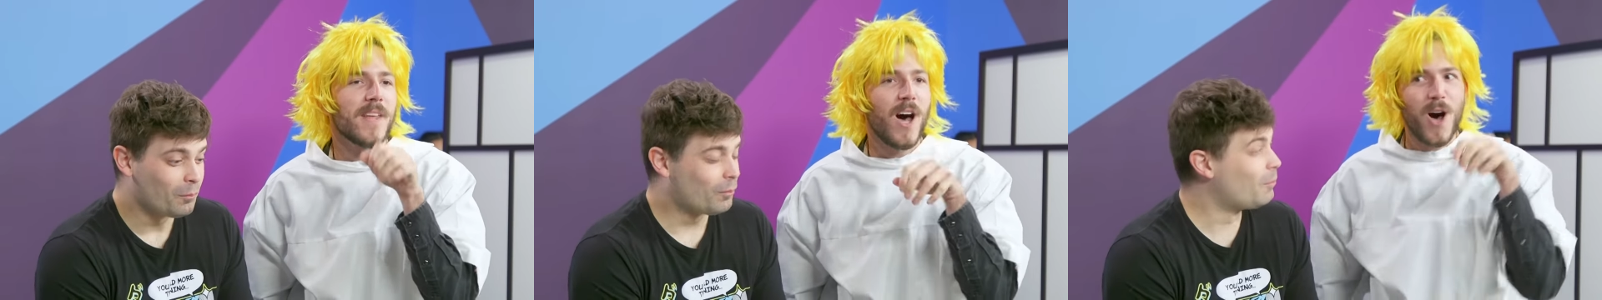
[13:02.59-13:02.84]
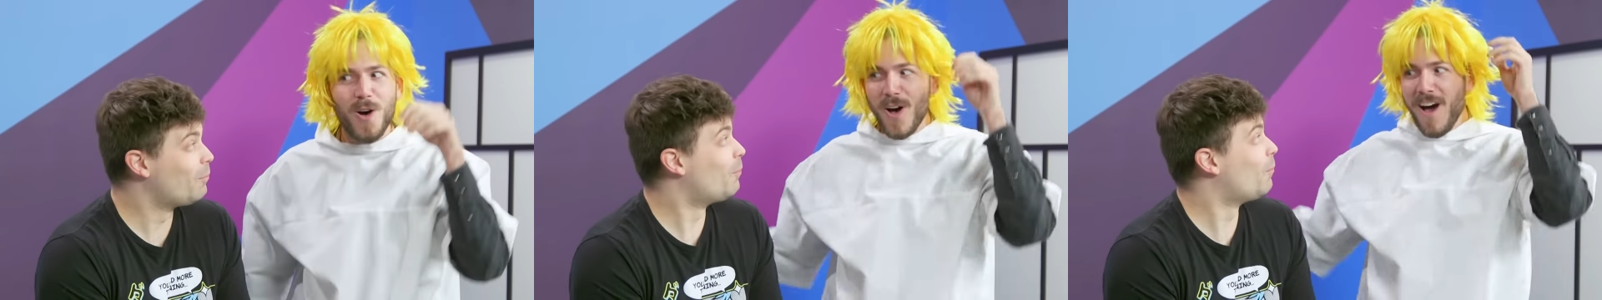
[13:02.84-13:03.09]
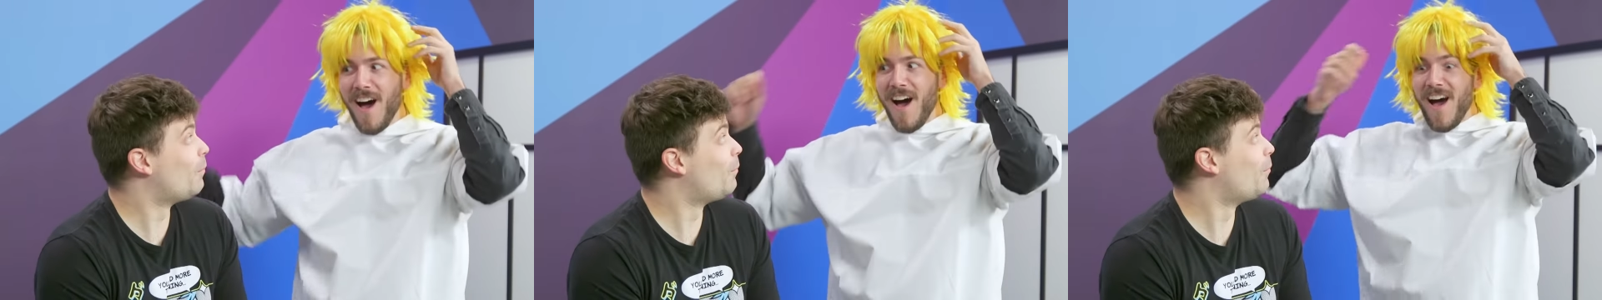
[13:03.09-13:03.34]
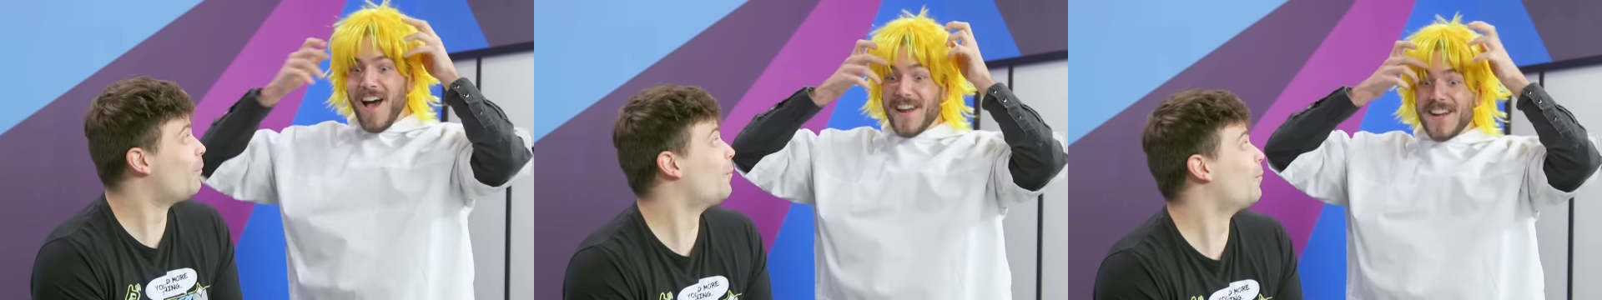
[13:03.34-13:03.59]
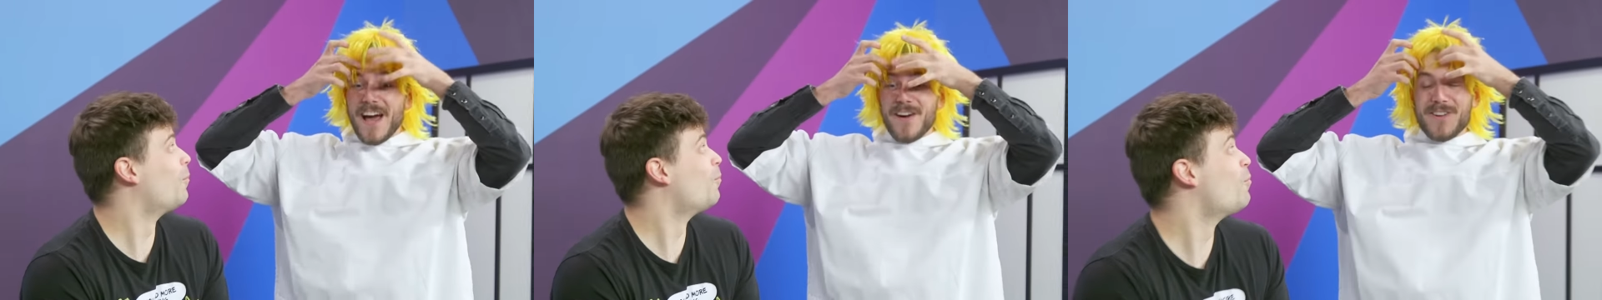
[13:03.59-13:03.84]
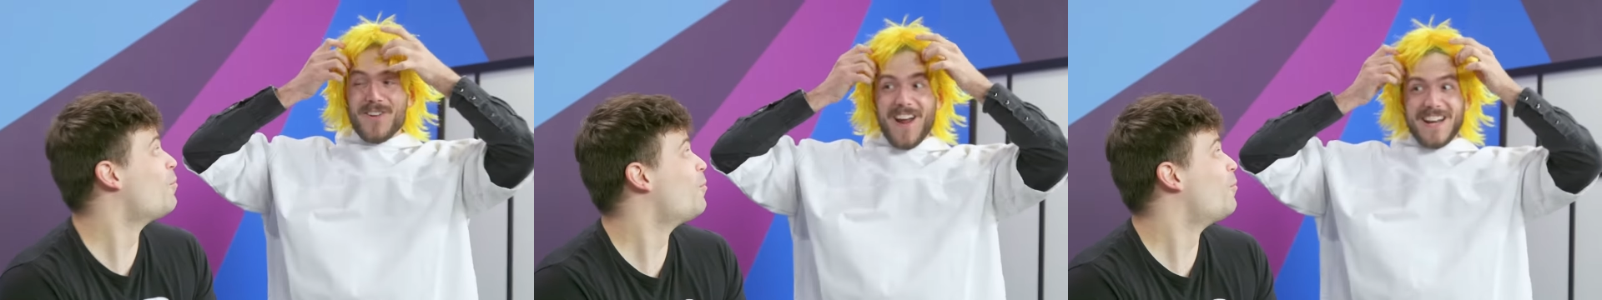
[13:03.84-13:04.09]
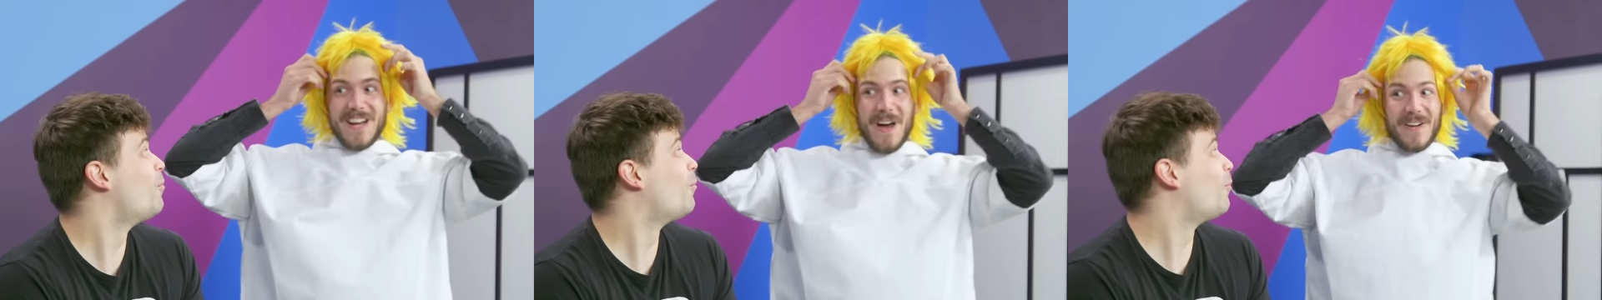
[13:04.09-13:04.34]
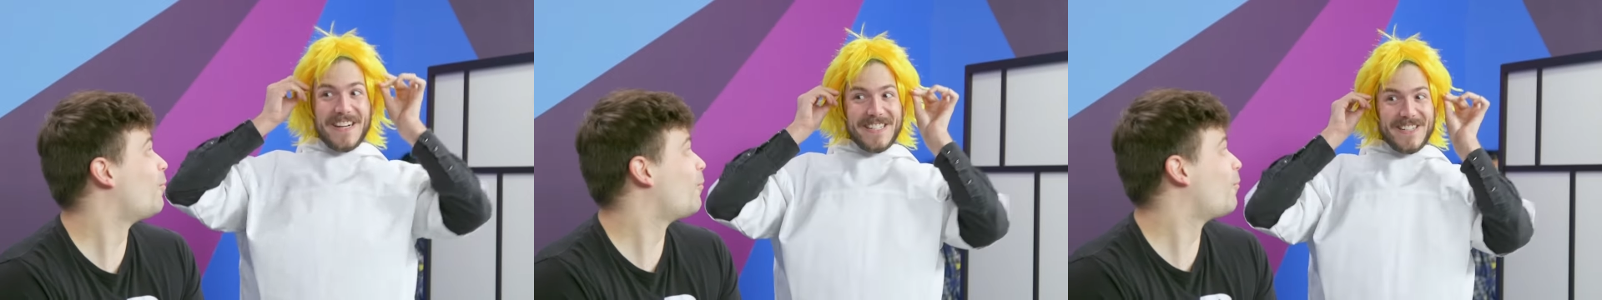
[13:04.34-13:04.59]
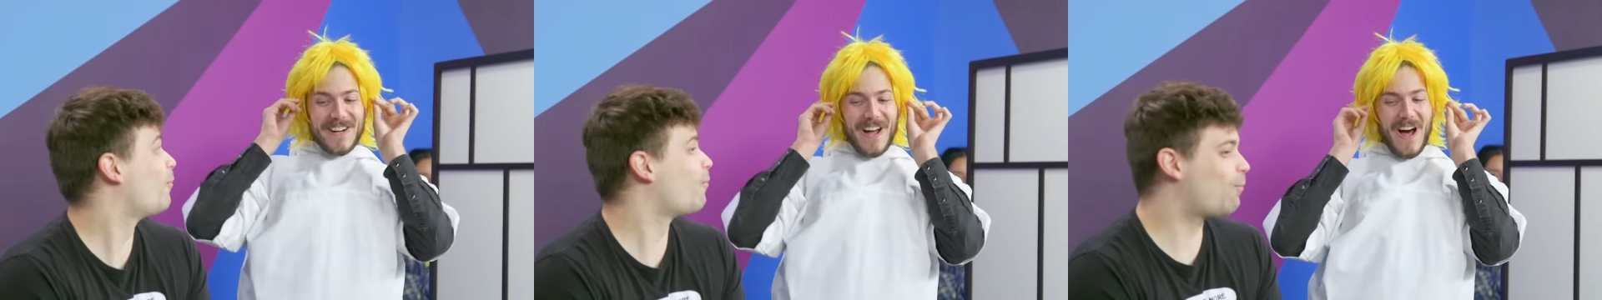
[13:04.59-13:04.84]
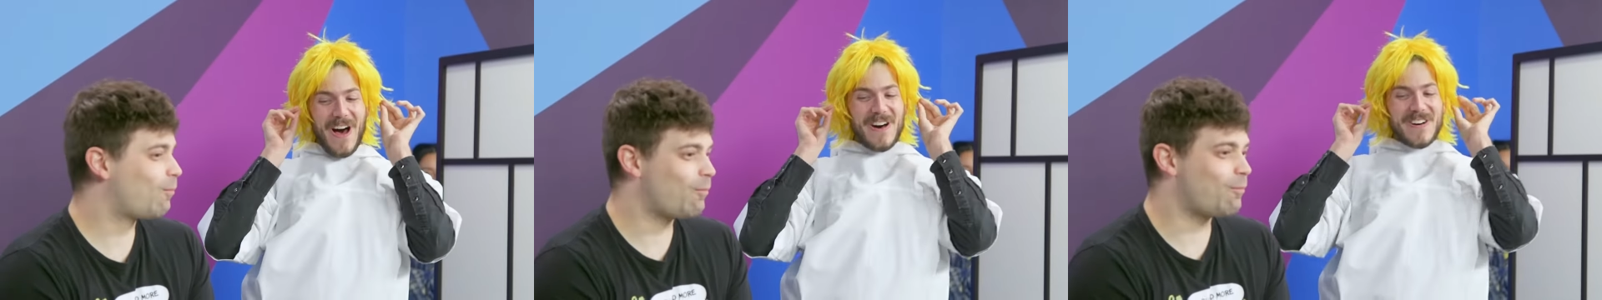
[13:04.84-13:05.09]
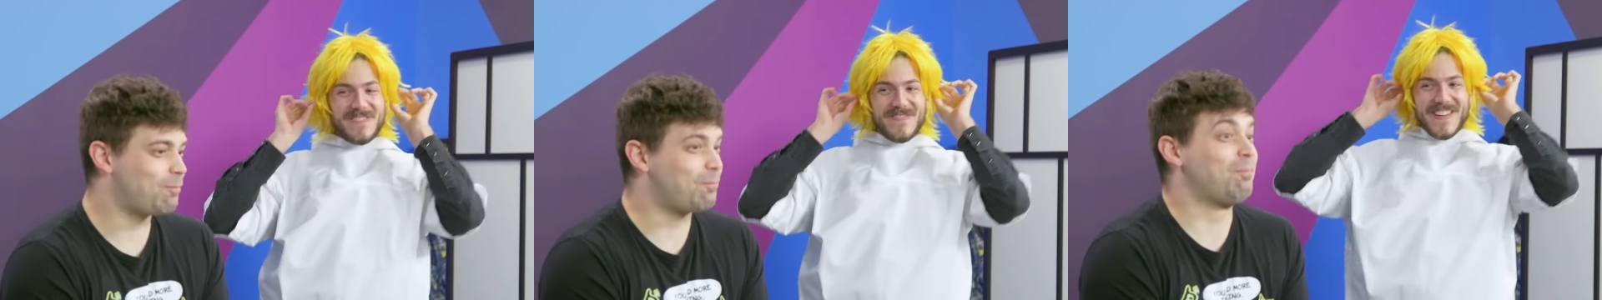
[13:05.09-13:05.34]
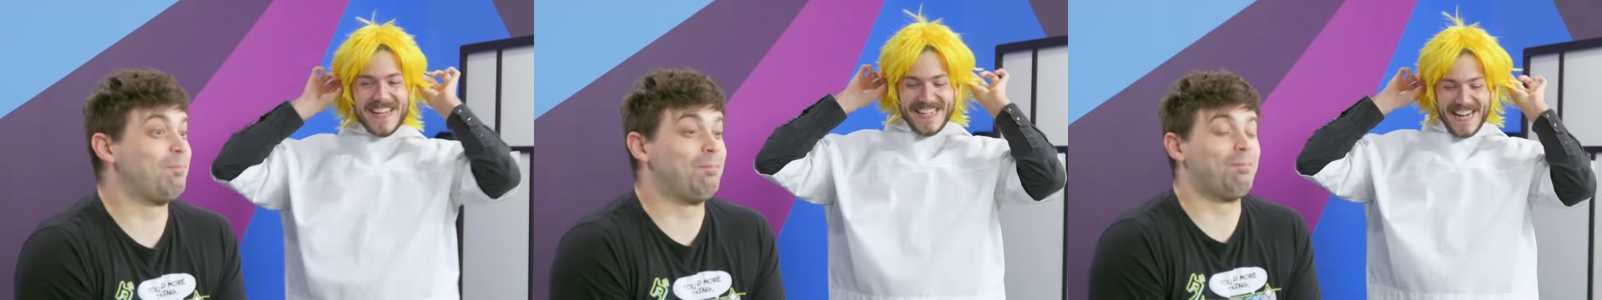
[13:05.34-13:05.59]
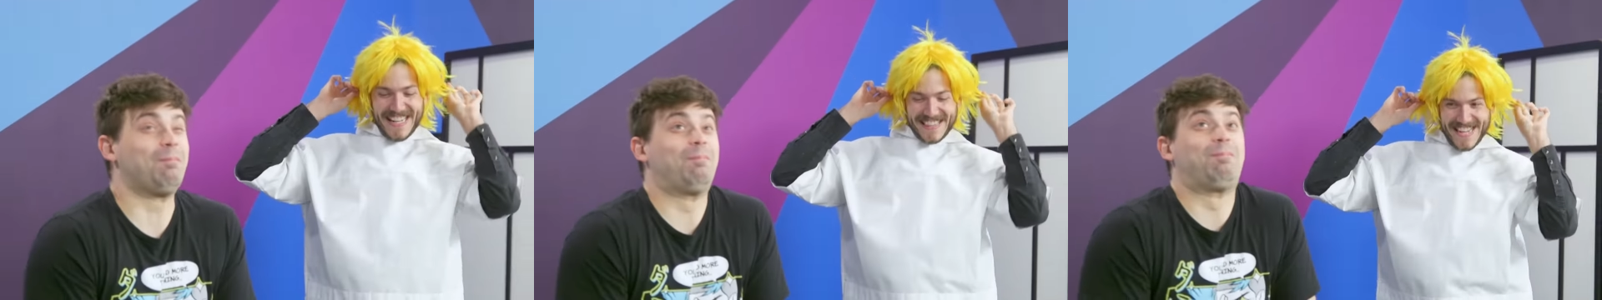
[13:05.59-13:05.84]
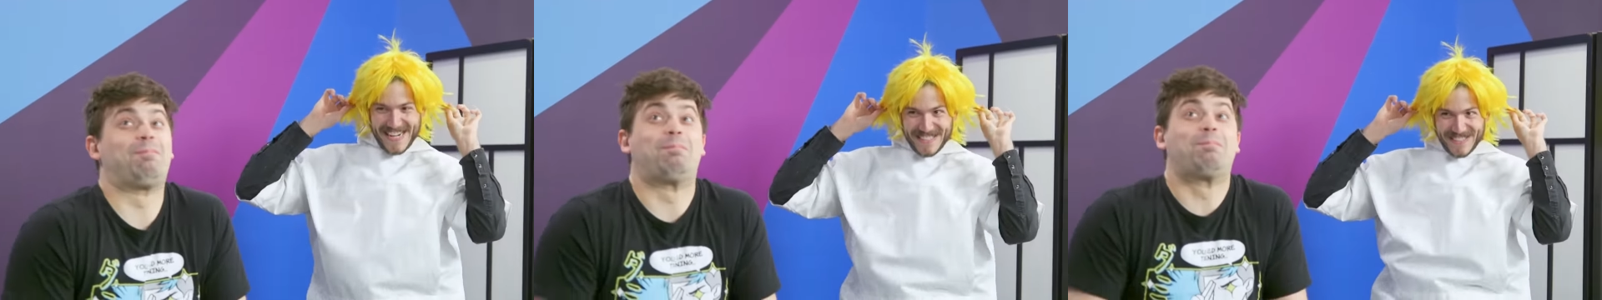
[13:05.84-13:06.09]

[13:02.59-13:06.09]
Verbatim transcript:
Speaker 1: Oh, now you're all alone in your home. Nothing